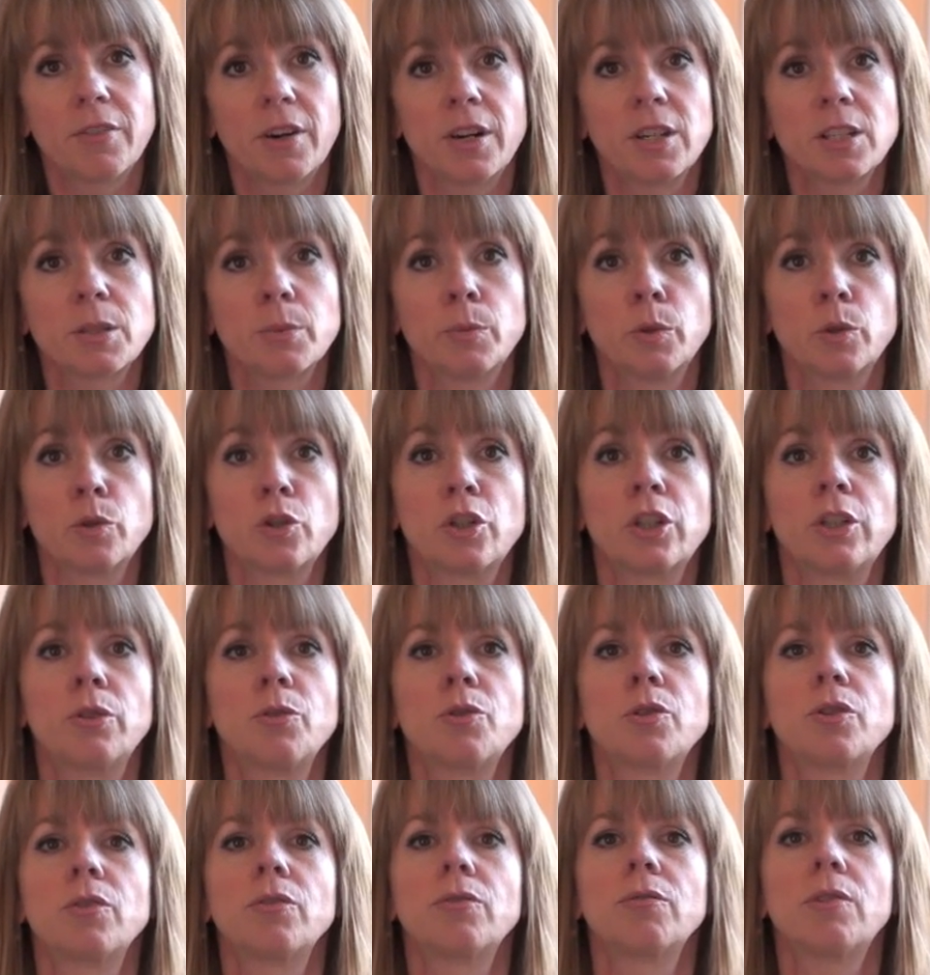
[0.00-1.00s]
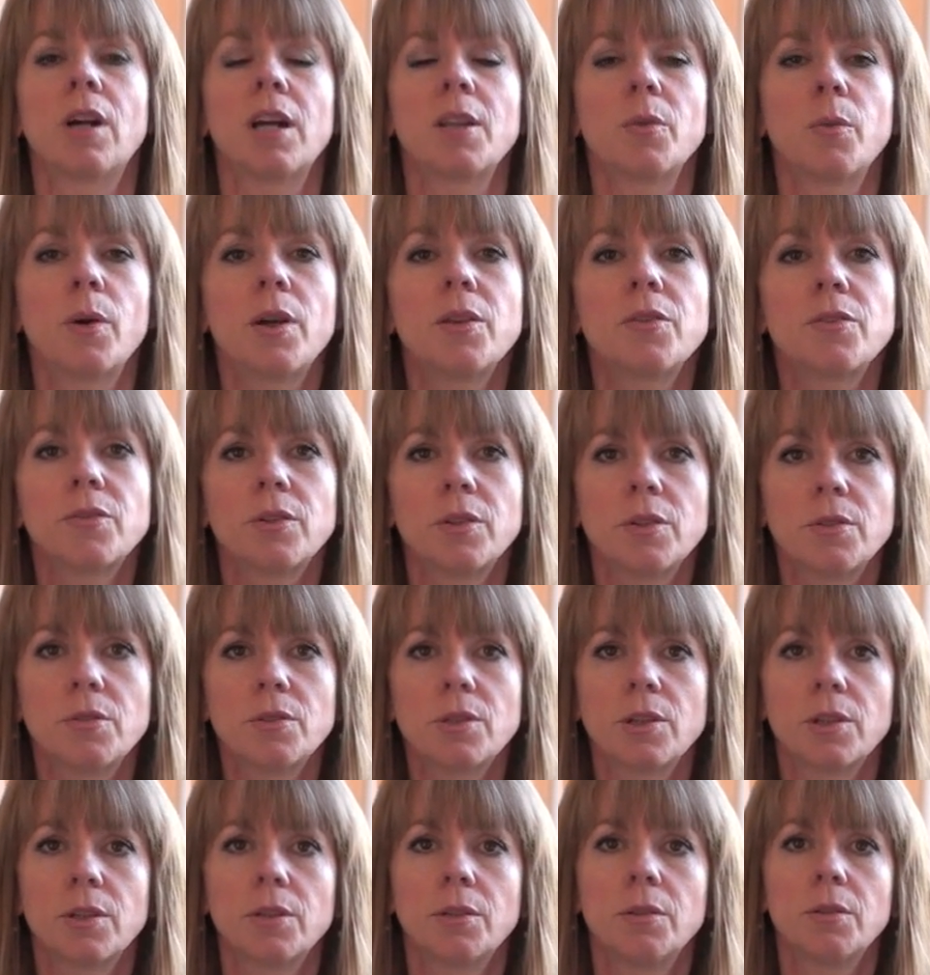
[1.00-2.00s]
very small children right the way through
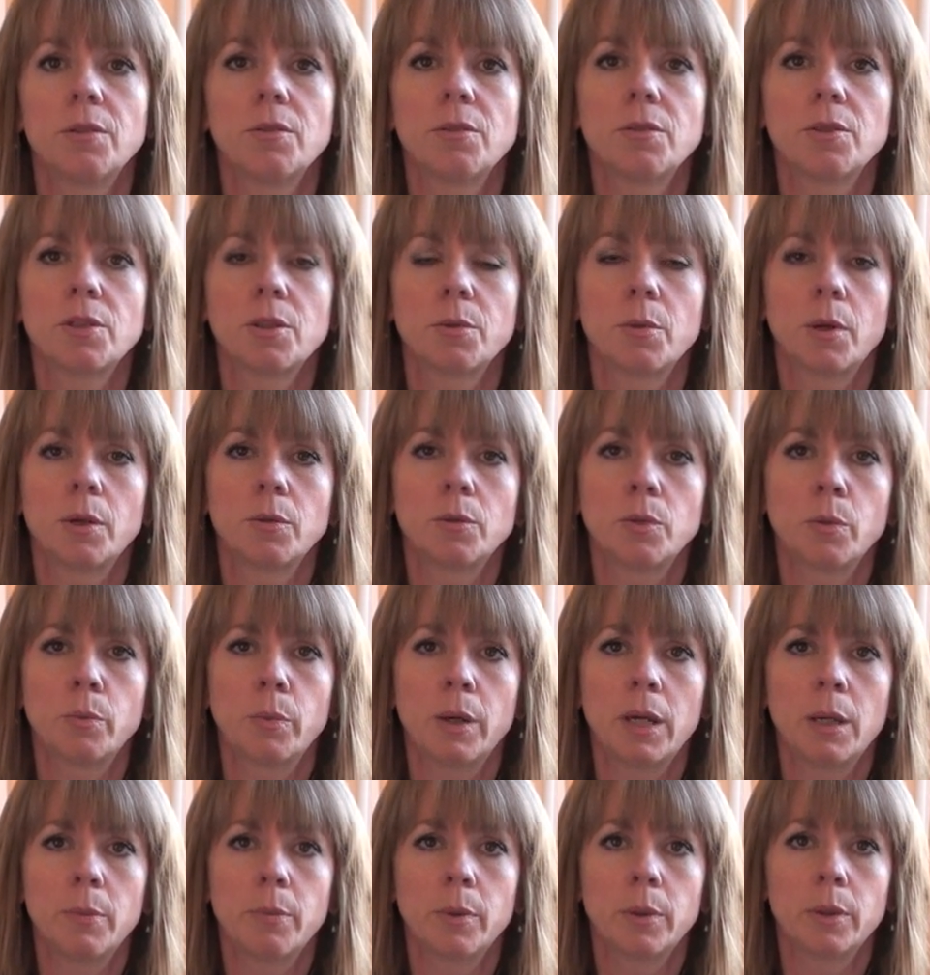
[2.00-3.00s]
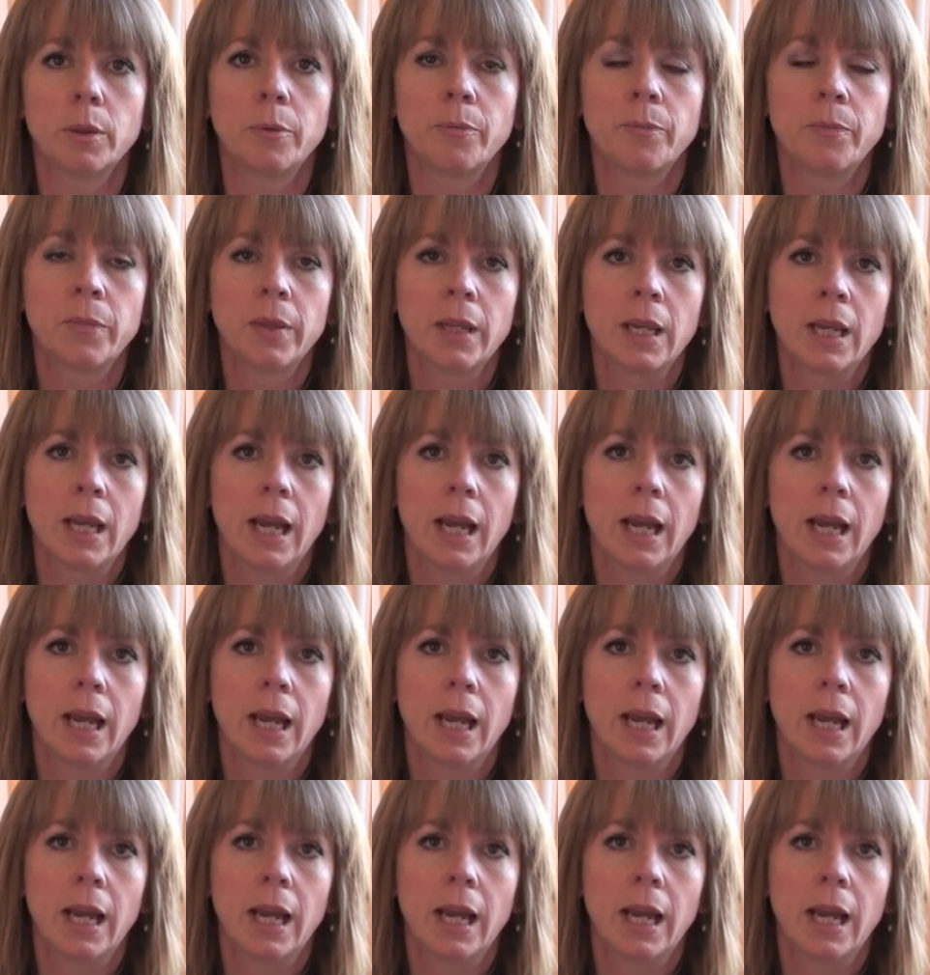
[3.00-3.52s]
to older people.